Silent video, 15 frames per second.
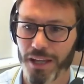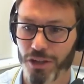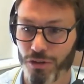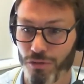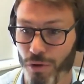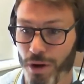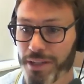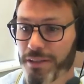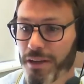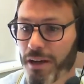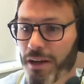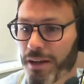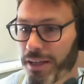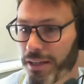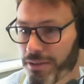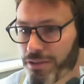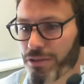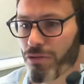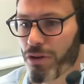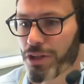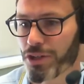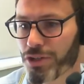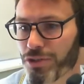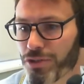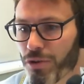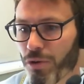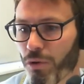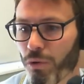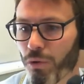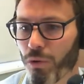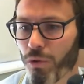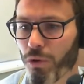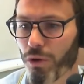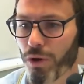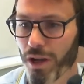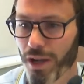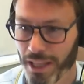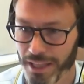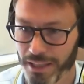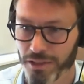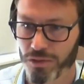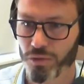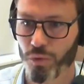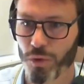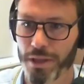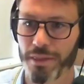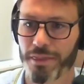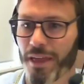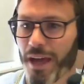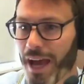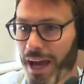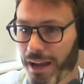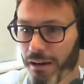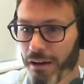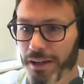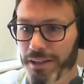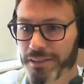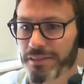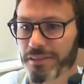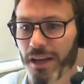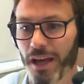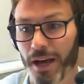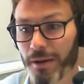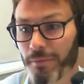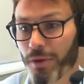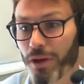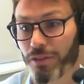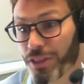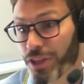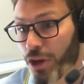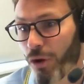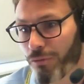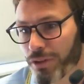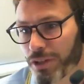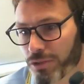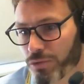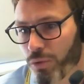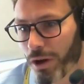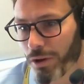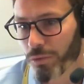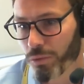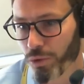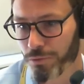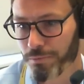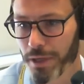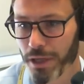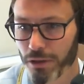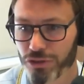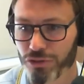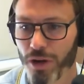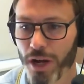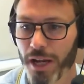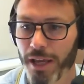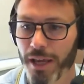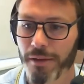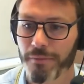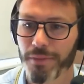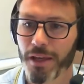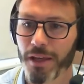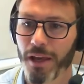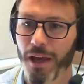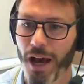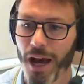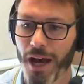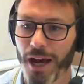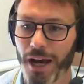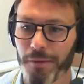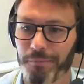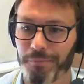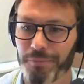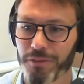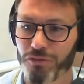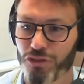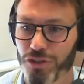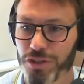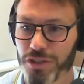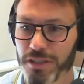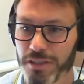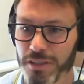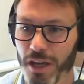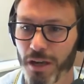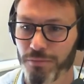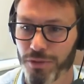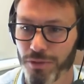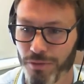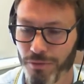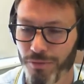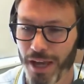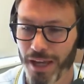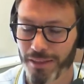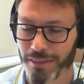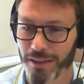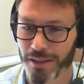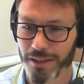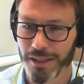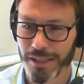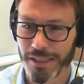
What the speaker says: greater integration or links with allies. The obvious one would be Australia, just in terms of the fact that